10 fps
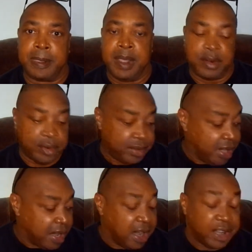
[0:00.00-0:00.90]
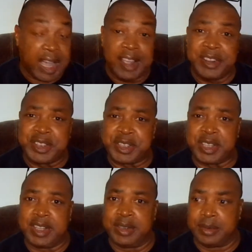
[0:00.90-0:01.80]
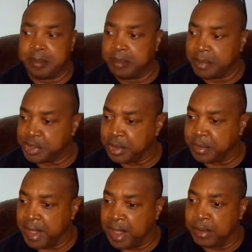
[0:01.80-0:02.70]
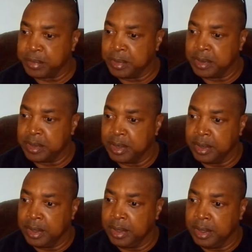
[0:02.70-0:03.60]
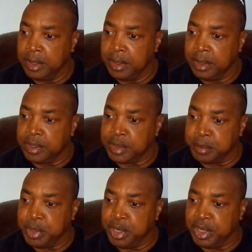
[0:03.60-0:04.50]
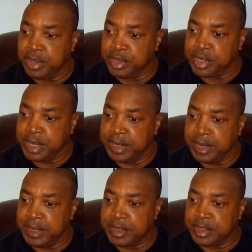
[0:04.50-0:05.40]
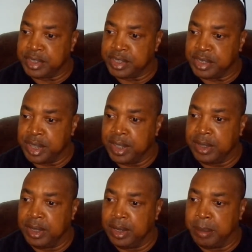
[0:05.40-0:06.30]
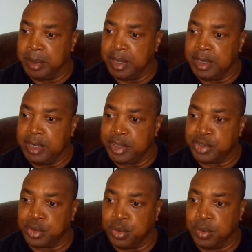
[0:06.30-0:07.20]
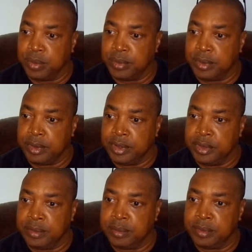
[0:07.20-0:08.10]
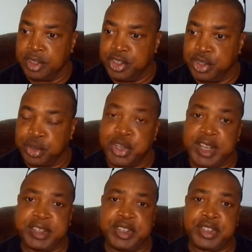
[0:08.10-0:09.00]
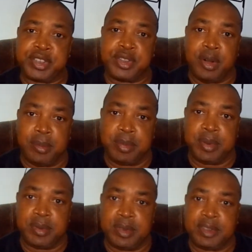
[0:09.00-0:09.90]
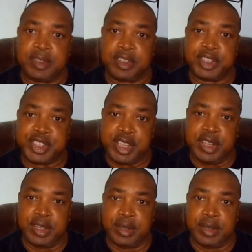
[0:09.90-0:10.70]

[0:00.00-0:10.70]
right, I can't understand myself how somebody can say that this is literal. Did Joshua actually stop the sun?